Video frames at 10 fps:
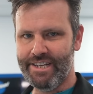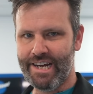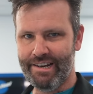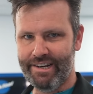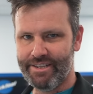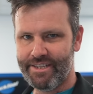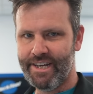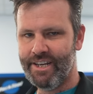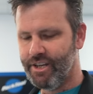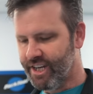your cleats.
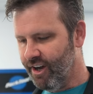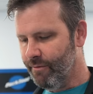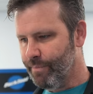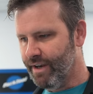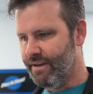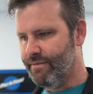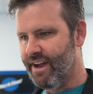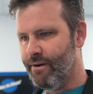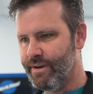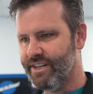You can't believe
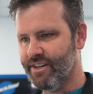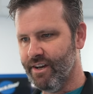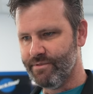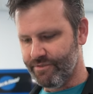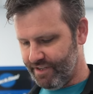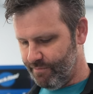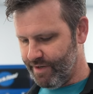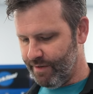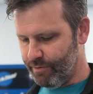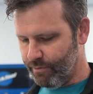how many times I've seen
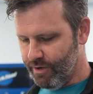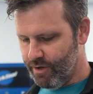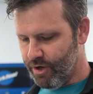people